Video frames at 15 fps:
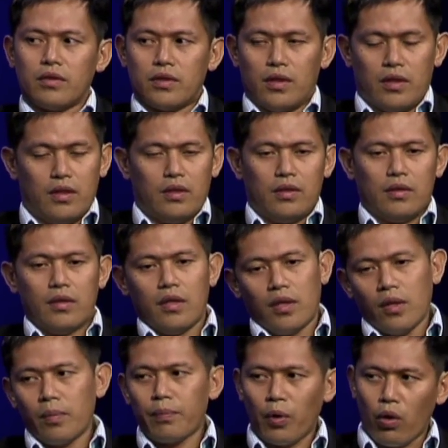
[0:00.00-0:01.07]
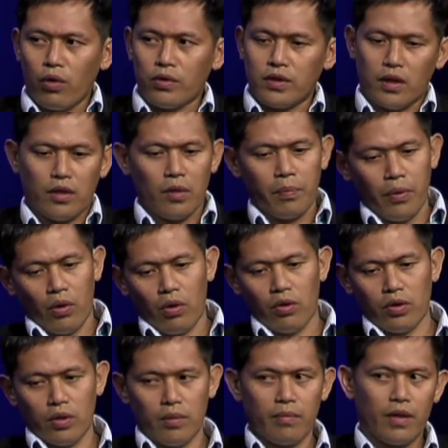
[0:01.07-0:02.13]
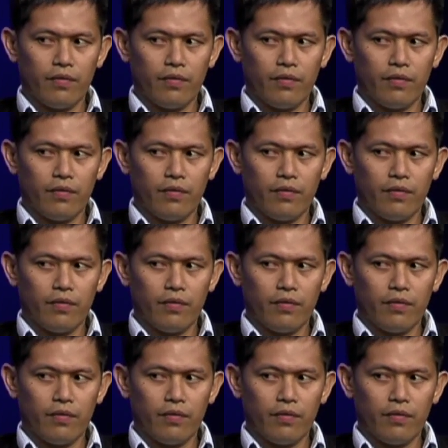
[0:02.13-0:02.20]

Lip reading: Say, posing on the podium,